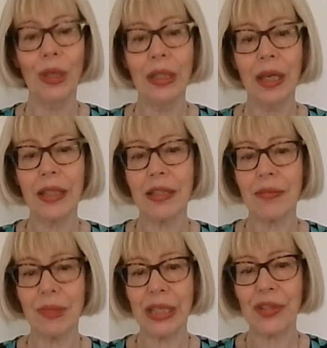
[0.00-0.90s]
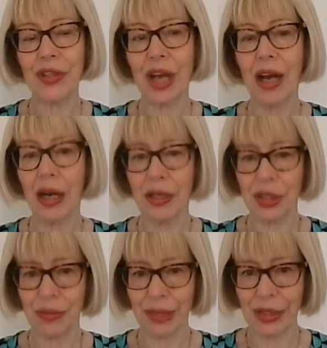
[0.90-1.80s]
We like to reach
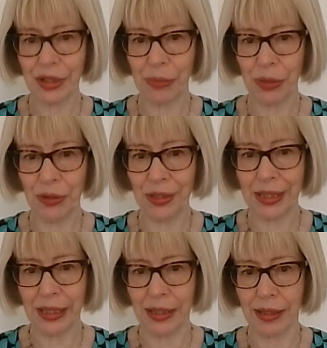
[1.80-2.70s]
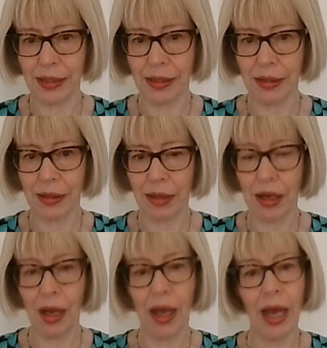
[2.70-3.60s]
hard-to-reach communities.
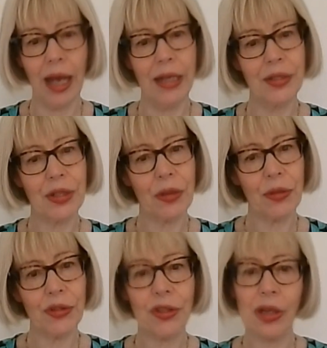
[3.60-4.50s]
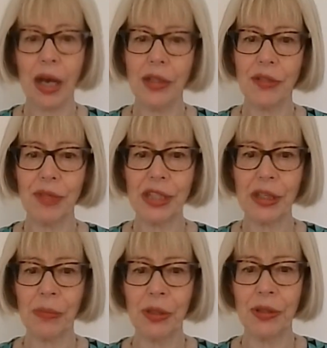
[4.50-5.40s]
So the hard-to-reach
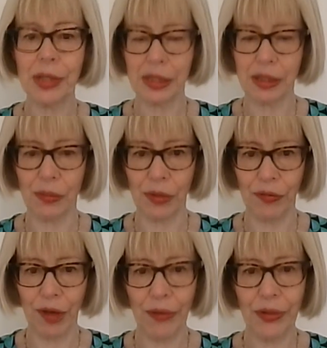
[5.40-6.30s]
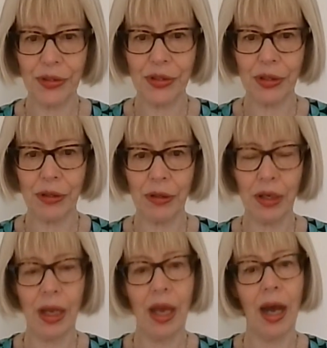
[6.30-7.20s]
communities that we're focused on
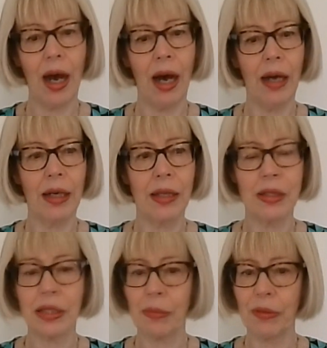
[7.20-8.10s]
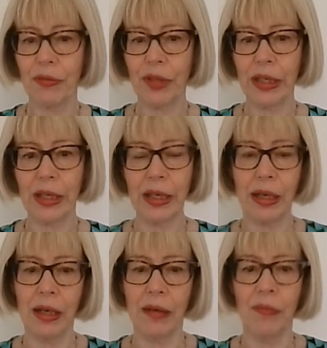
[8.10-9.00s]
are some of the
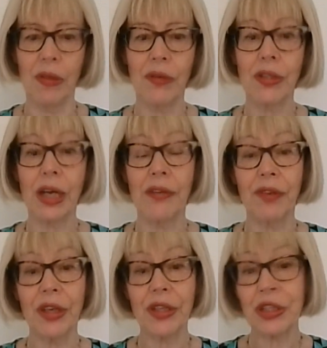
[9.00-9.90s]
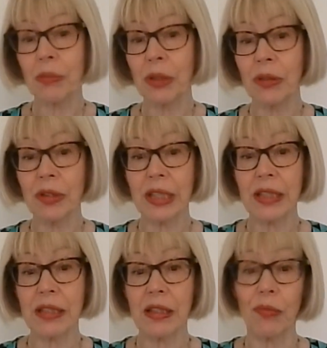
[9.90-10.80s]
diverse
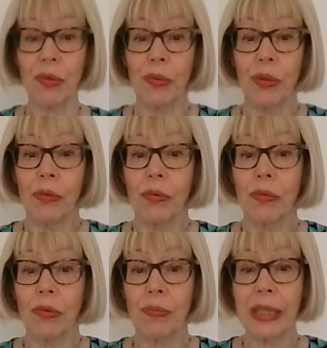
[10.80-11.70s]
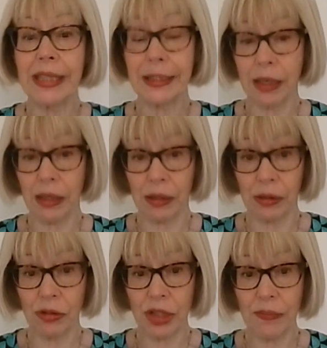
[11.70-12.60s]
communities that we will meet in our
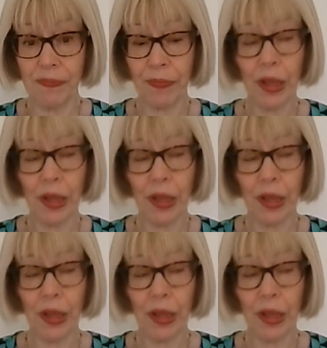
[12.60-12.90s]
culture.